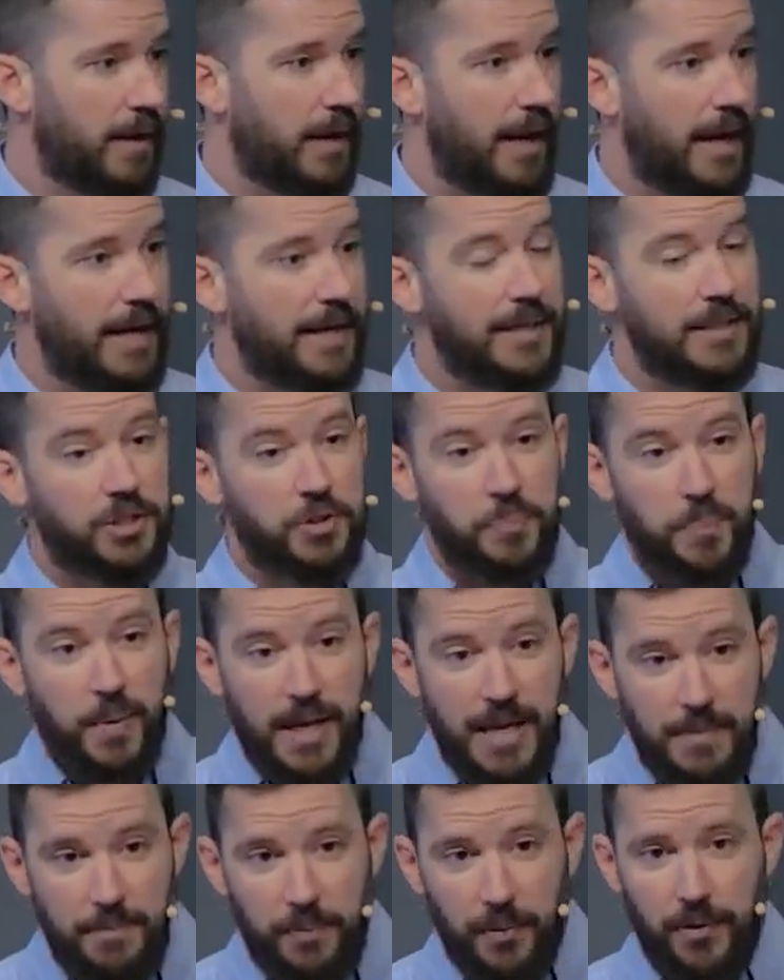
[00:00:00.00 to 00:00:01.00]
And his
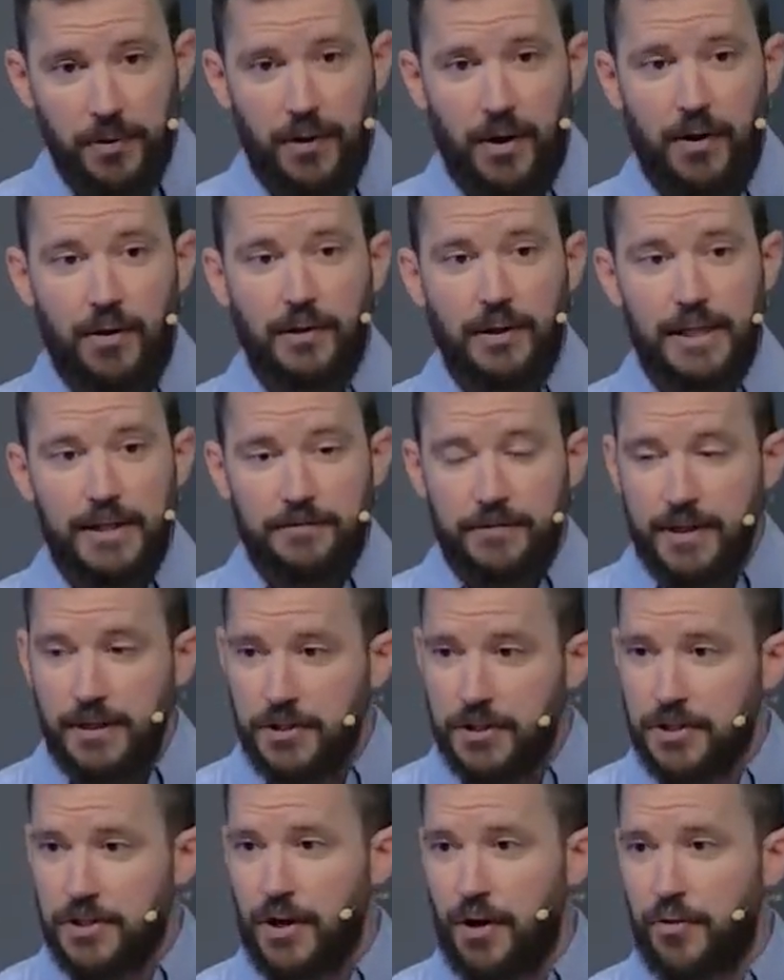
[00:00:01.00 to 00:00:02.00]
people are living
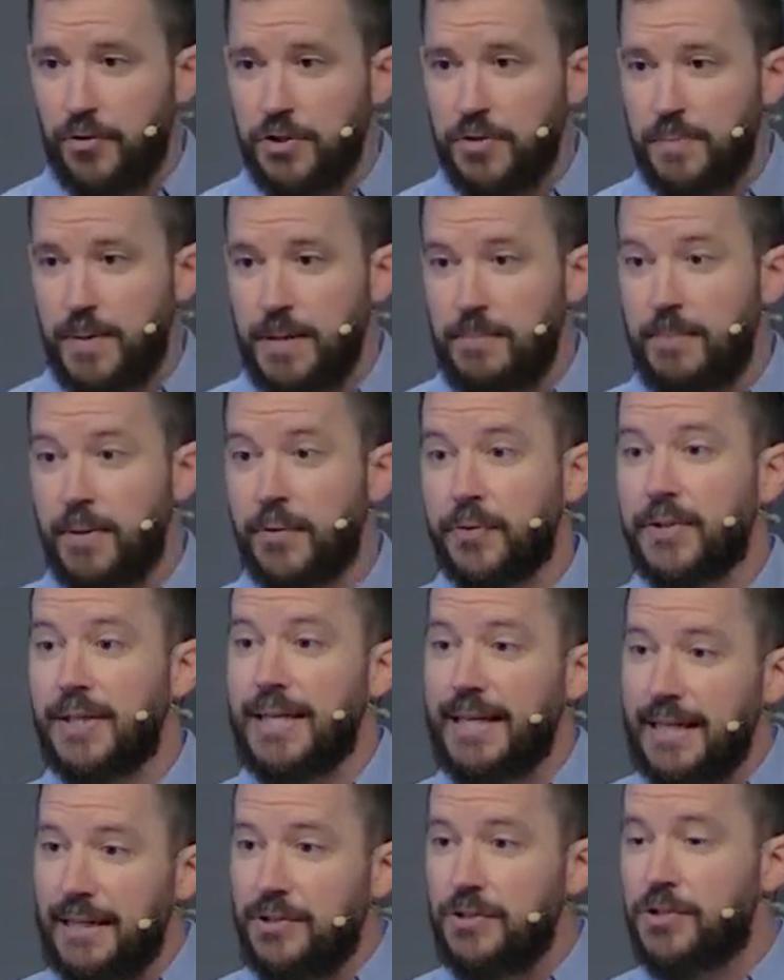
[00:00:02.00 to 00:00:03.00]
stones being built
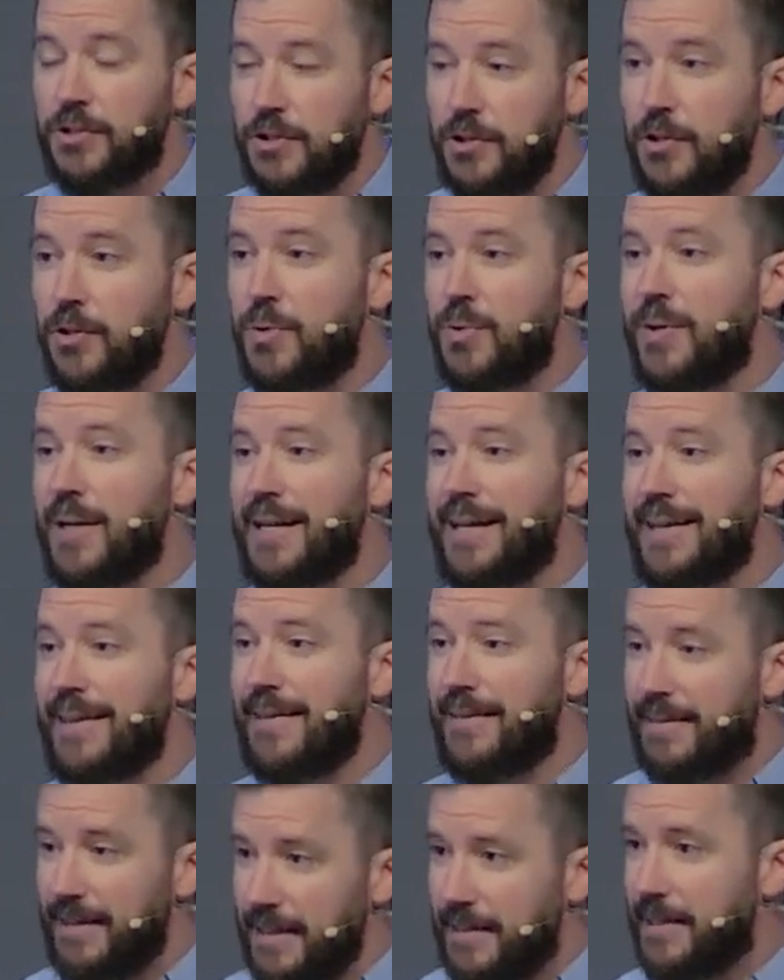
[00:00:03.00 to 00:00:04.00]
into
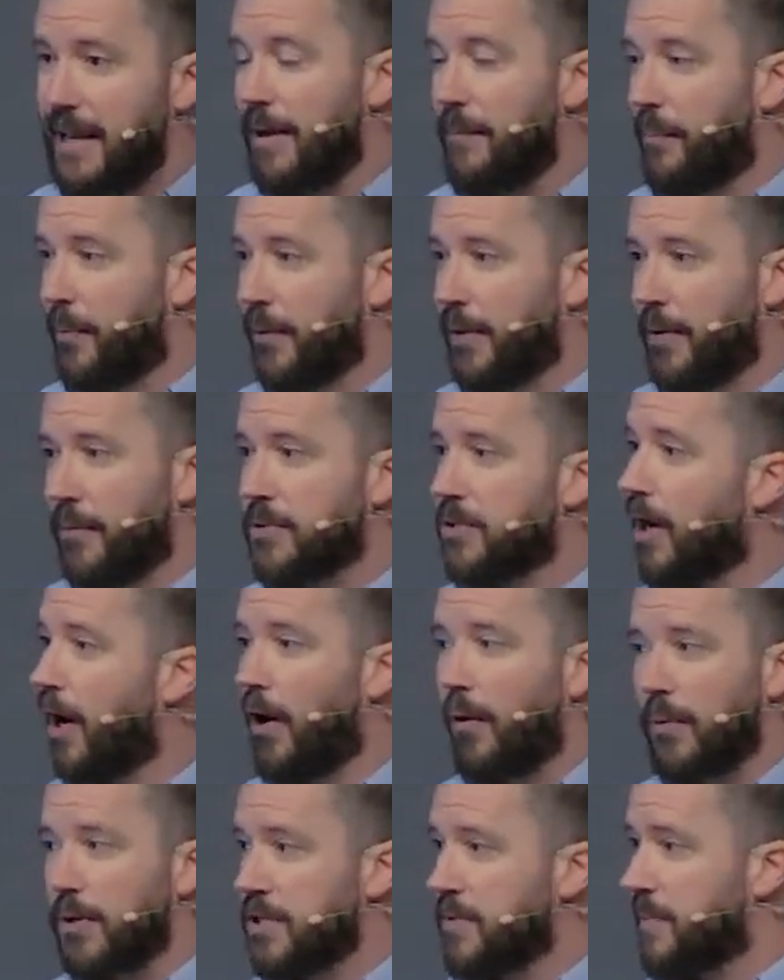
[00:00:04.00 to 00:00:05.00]
the temple that was
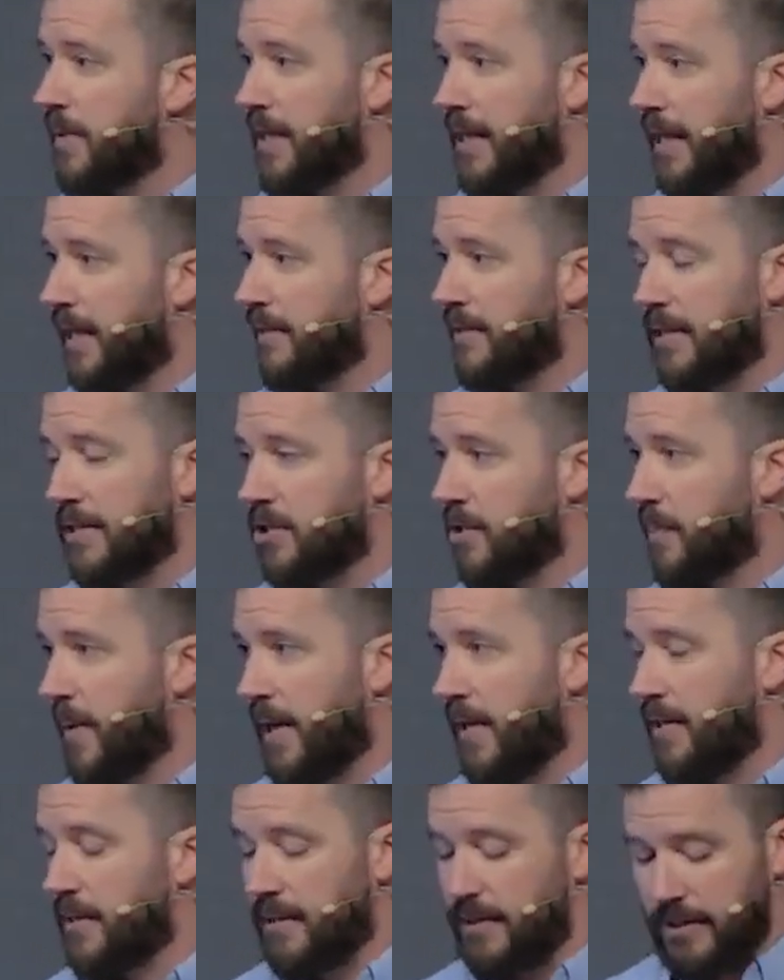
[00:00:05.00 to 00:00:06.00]
always being
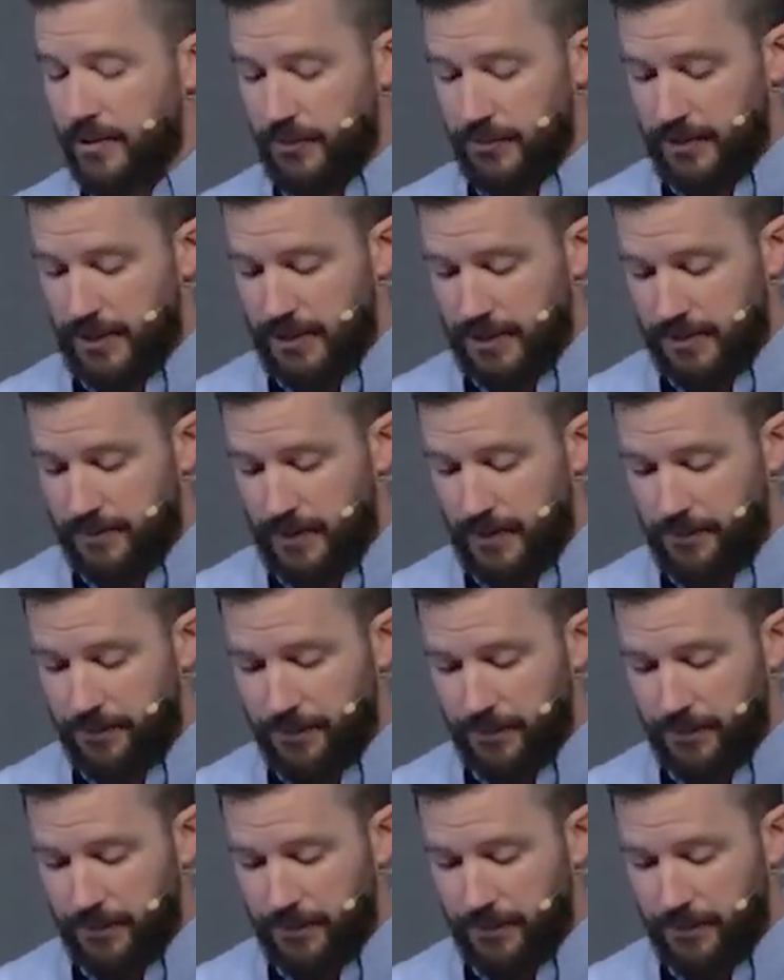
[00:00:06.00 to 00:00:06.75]
anticipated in the Old Testament.